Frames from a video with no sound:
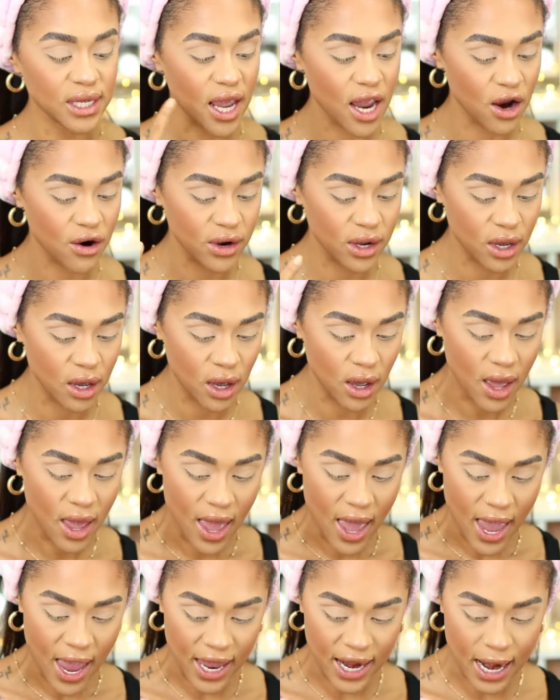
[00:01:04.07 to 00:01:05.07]
area,
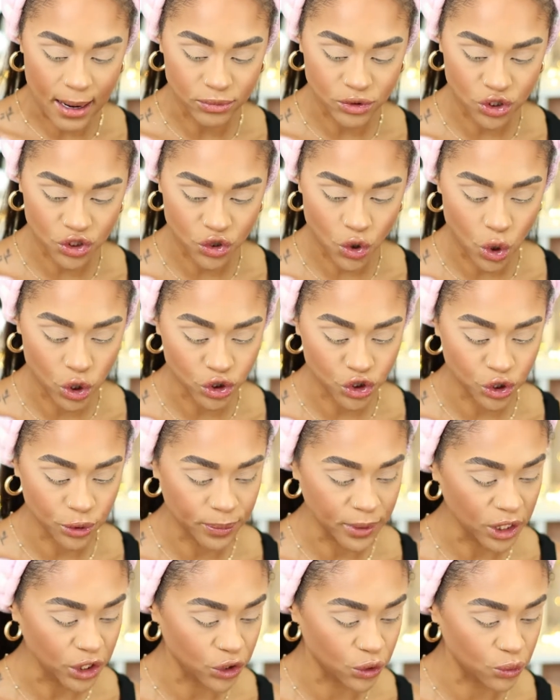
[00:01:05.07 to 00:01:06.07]
and I'm just going to
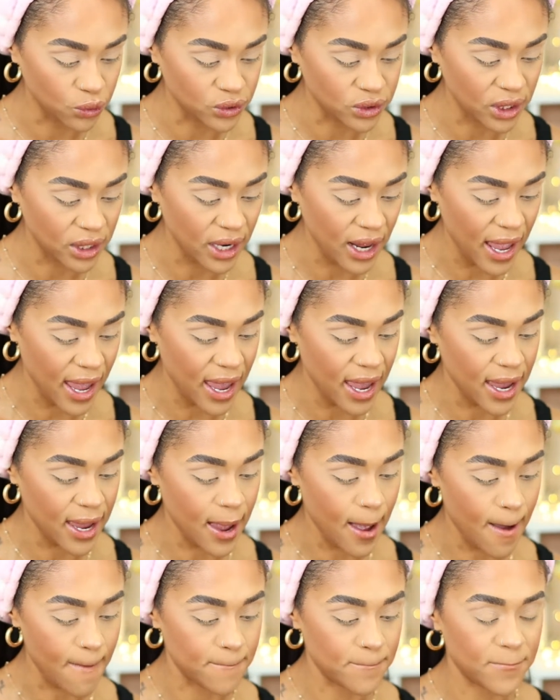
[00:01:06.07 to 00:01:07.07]
be using
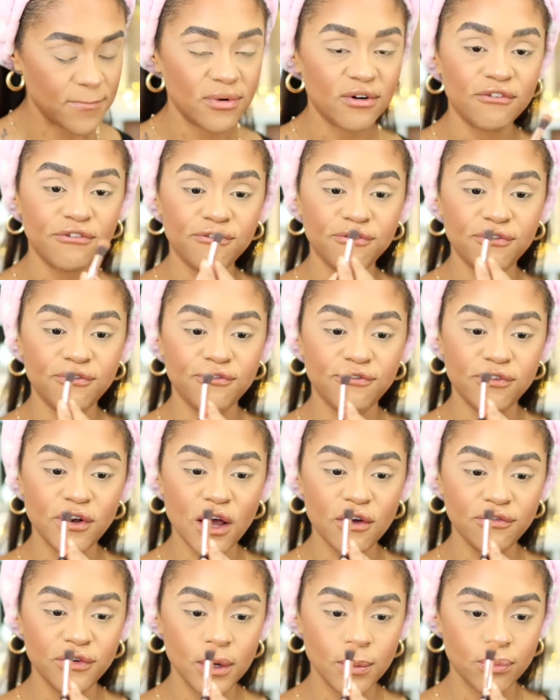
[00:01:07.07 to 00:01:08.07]
a
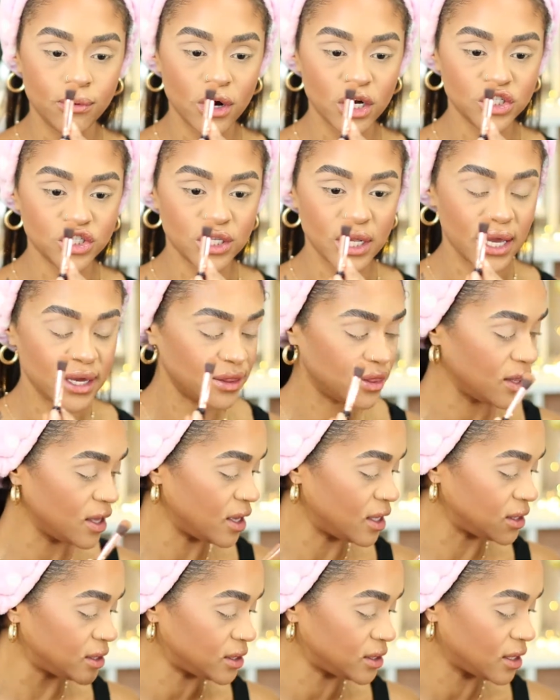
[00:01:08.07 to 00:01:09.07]
fluffy brush like
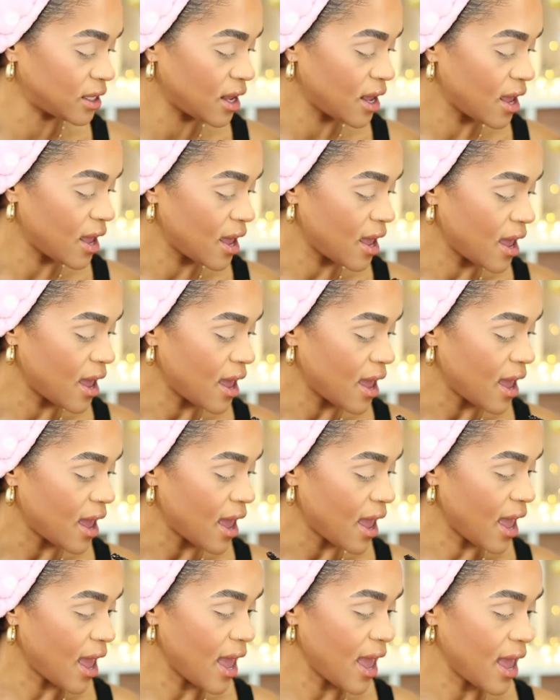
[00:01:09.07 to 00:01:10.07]
this,
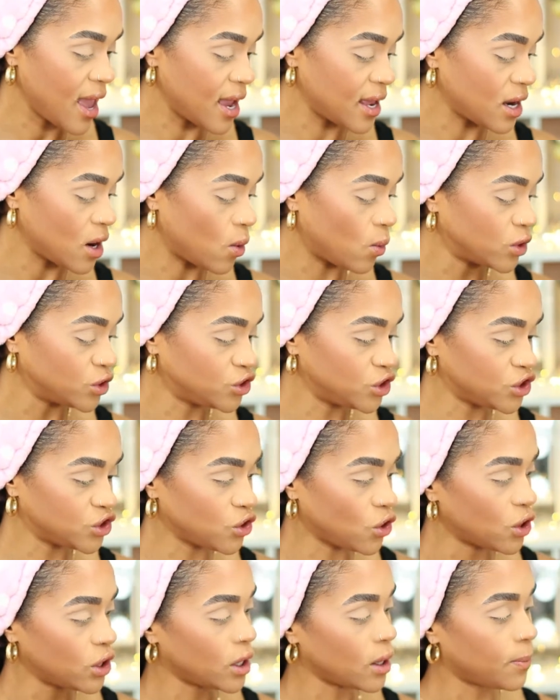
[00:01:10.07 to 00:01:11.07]
and we're just
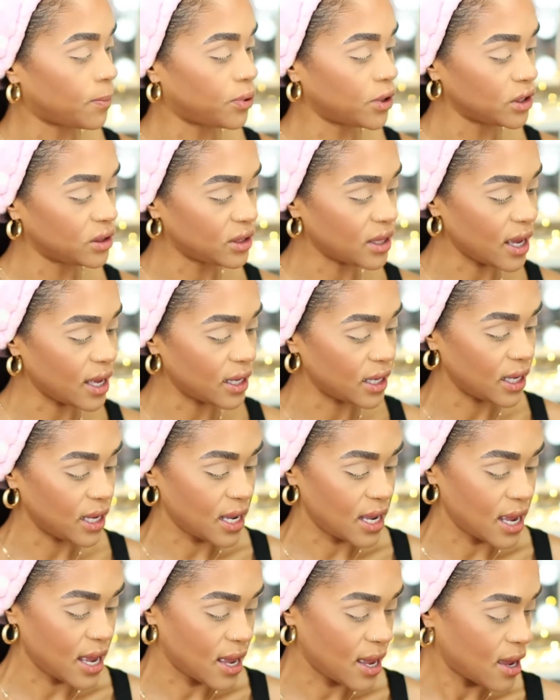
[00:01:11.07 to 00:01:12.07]
going to put that
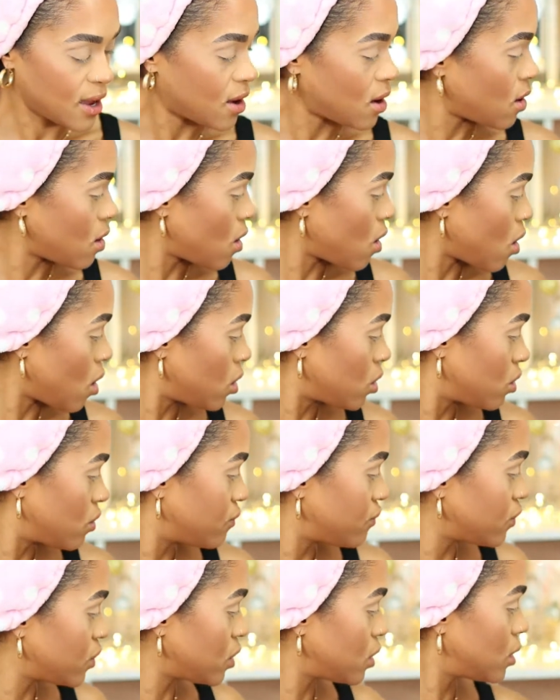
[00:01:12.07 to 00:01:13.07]
all
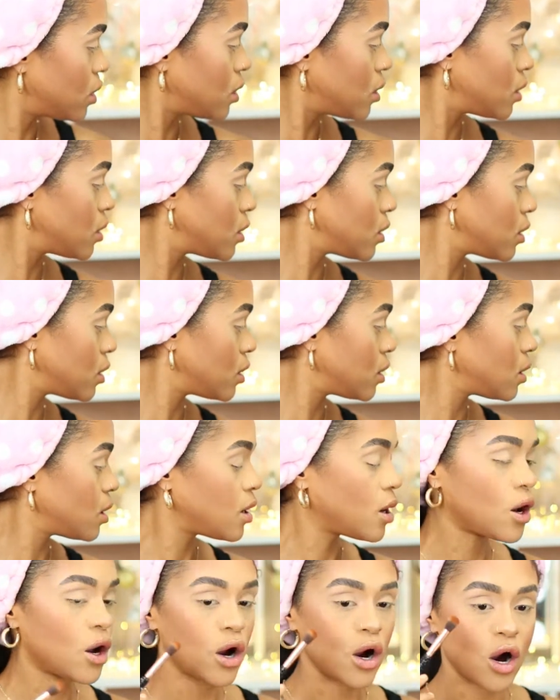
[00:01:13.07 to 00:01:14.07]
over
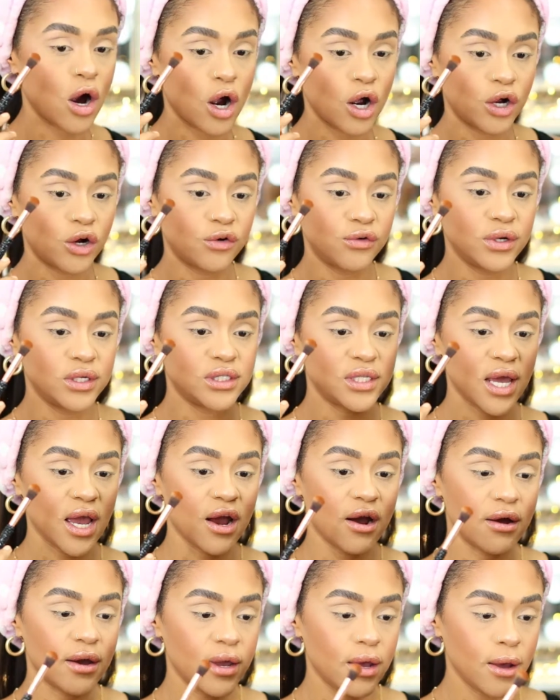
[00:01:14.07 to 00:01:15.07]
our crease
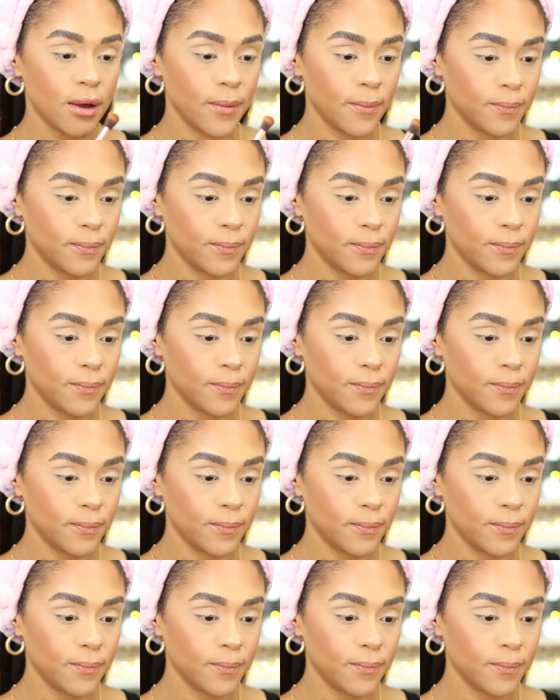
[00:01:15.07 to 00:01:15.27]
area.